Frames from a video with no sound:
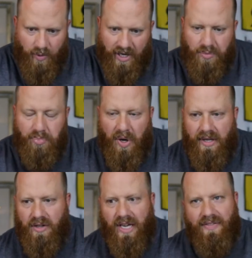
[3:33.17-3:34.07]
of weird,
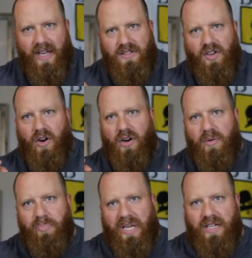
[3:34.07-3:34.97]
but you got that
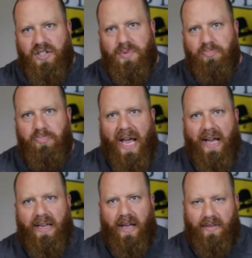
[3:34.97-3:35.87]
tart peach
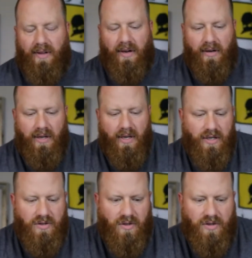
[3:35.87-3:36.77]
back end there.
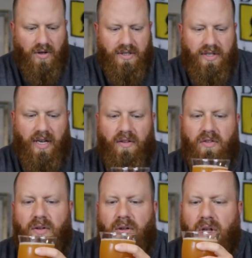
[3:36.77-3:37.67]
So let's go ahead and
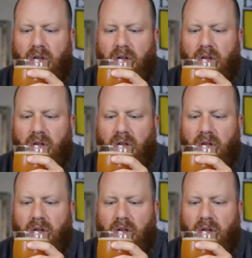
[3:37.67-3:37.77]
taste.